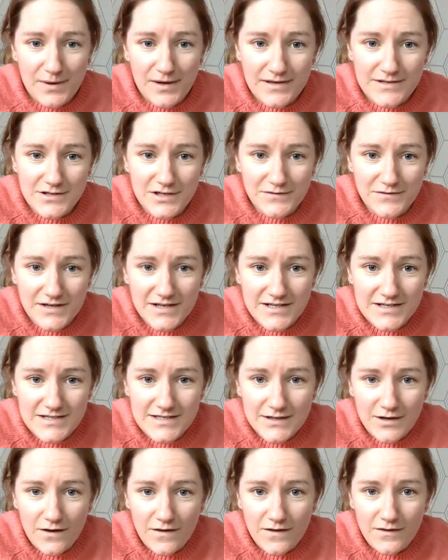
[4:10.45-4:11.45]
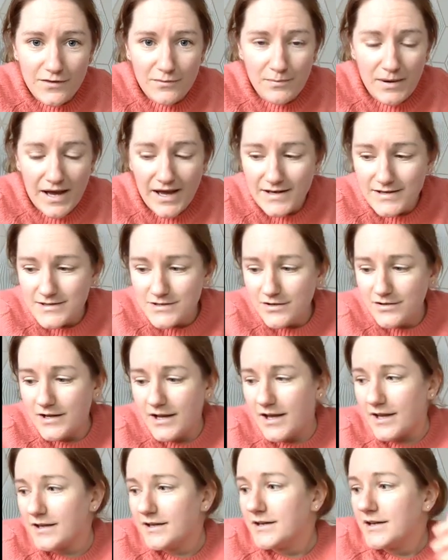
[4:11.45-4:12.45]
I don't know if you can see all the patterns on
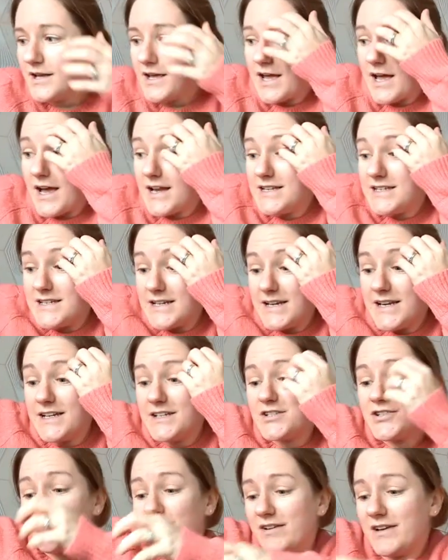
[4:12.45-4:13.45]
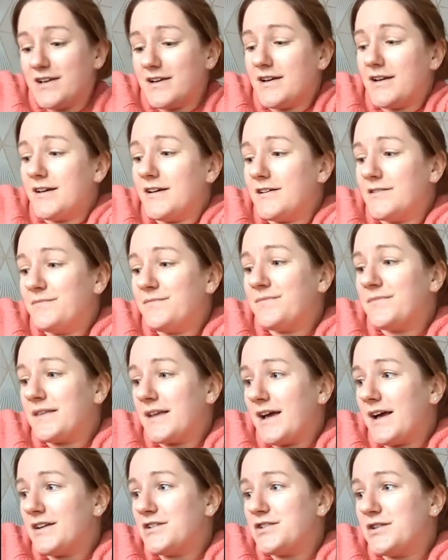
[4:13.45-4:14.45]
it. I did treat her,
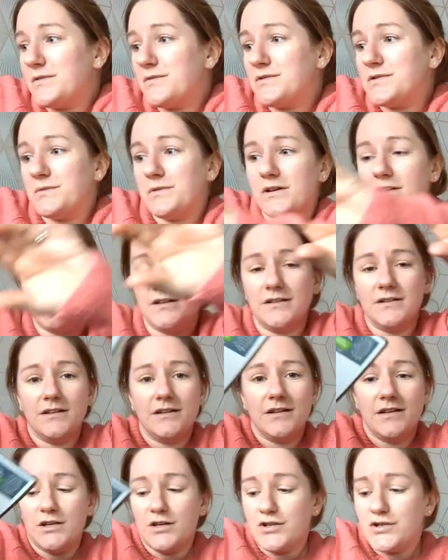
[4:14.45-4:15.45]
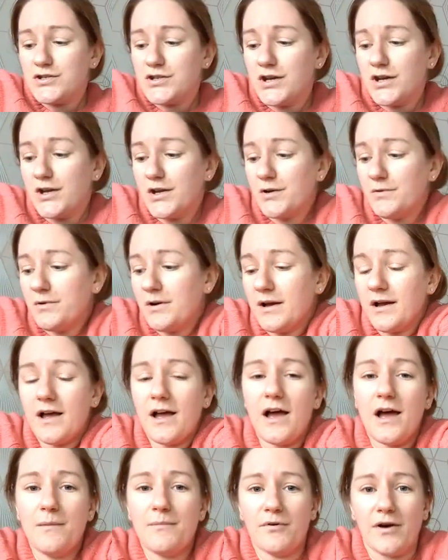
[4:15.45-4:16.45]
as usual, to
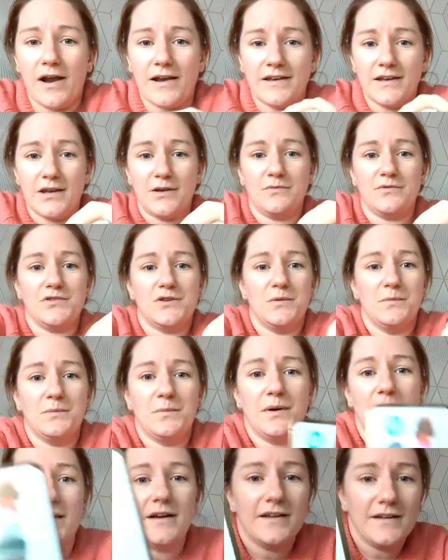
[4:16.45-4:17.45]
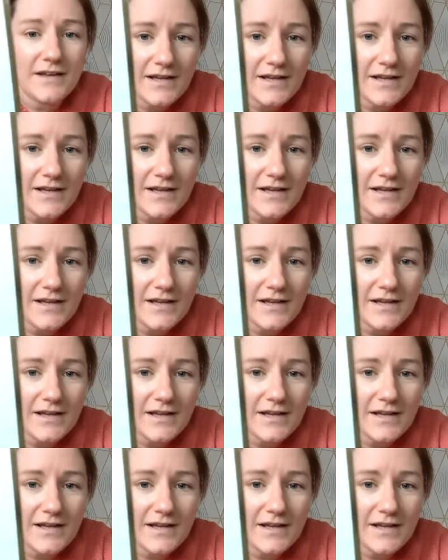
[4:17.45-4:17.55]
a brand new jumper.